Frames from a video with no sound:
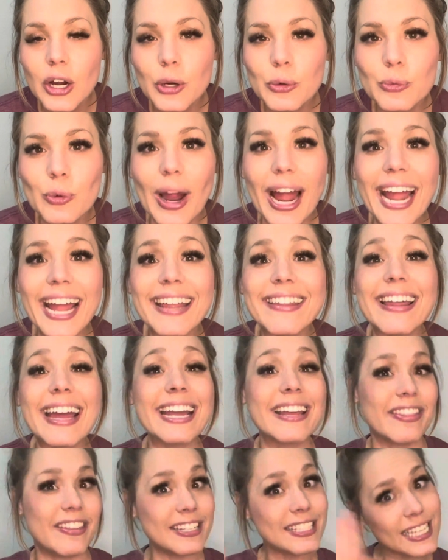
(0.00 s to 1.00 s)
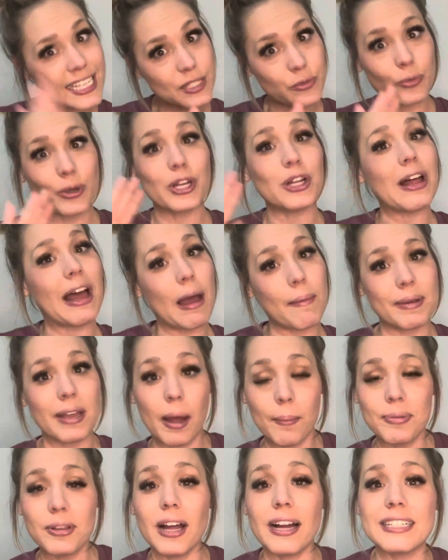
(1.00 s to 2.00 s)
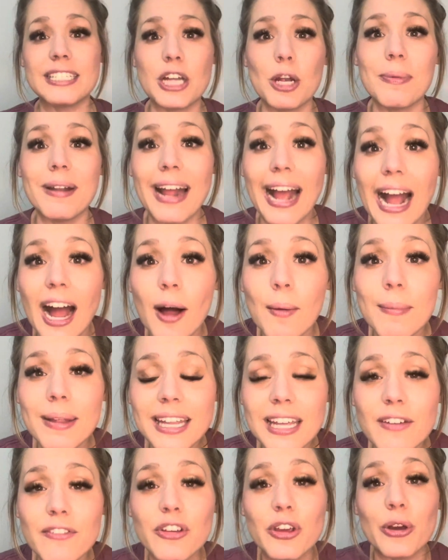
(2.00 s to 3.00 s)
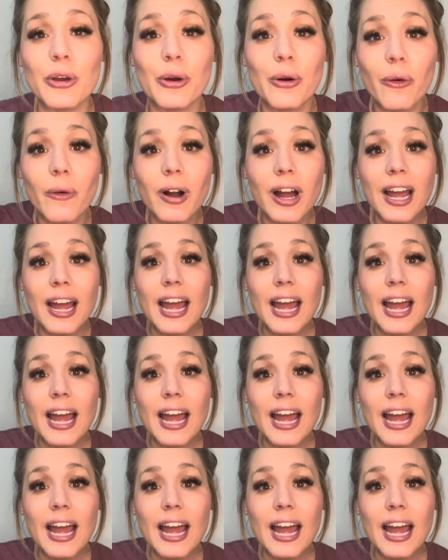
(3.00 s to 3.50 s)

right? Like this is real Abby Unplugged here, but how many of you